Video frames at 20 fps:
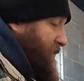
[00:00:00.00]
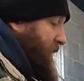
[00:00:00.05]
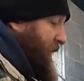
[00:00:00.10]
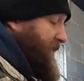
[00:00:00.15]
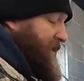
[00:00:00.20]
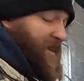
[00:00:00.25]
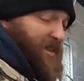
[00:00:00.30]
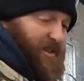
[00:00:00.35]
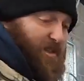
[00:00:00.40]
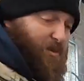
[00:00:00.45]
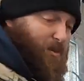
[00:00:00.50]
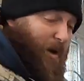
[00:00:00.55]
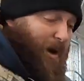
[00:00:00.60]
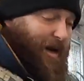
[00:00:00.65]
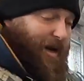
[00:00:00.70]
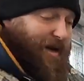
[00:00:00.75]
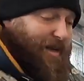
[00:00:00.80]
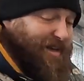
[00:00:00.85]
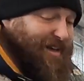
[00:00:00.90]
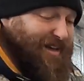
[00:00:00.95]
And this is
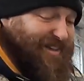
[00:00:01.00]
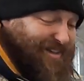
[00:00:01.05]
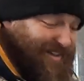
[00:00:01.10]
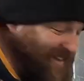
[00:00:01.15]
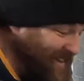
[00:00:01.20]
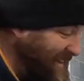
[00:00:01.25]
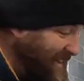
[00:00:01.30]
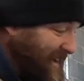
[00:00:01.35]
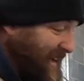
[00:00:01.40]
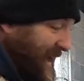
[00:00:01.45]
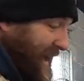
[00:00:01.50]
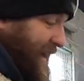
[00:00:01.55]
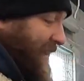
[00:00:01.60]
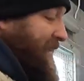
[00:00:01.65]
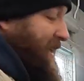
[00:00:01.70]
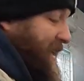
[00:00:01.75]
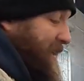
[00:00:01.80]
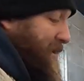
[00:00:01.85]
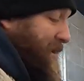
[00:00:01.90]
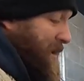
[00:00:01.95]
why, I'll
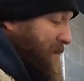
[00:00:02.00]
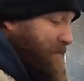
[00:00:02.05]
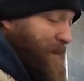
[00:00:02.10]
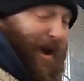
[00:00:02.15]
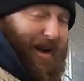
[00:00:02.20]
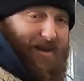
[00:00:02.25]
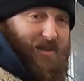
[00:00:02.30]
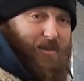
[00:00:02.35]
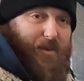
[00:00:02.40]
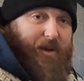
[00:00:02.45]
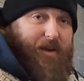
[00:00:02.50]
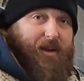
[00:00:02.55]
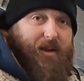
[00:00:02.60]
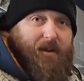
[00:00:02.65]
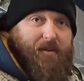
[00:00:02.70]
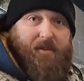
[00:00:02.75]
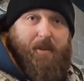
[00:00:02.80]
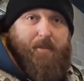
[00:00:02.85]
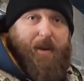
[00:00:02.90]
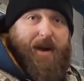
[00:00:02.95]
keep going back to it,
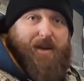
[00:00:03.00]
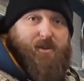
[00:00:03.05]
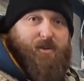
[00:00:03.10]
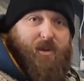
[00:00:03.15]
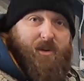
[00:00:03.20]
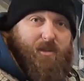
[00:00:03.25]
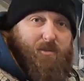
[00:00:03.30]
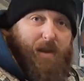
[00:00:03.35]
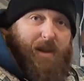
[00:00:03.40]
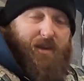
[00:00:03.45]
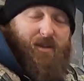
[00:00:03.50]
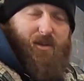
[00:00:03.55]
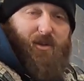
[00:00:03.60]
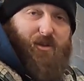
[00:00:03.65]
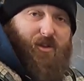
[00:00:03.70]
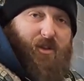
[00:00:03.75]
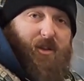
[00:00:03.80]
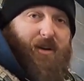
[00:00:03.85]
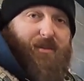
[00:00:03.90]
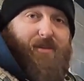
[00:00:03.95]
the Patreons make
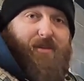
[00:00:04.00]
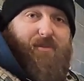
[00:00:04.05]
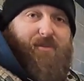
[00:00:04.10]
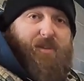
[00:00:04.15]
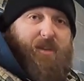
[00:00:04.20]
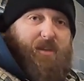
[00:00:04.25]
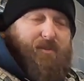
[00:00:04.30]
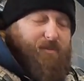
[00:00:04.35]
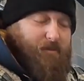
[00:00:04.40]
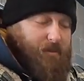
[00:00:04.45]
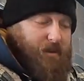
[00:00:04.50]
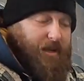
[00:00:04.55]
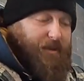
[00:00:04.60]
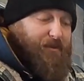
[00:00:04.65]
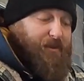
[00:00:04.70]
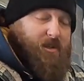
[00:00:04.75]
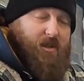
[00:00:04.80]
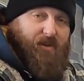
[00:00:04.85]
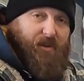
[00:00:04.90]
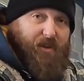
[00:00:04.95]
such a difference for
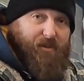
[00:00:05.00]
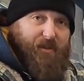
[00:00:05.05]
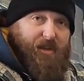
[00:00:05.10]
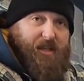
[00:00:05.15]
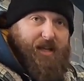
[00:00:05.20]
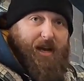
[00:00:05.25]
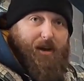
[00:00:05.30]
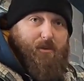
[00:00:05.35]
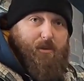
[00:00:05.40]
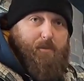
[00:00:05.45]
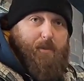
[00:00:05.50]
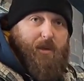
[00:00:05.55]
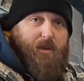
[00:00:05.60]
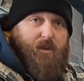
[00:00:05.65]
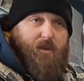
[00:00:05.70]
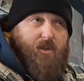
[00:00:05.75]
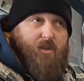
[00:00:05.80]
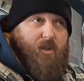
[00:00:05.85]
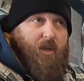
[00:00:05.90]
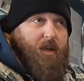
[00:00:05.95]
the videos,
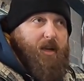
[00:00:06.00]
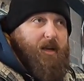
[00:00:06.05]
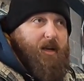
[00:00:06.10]
because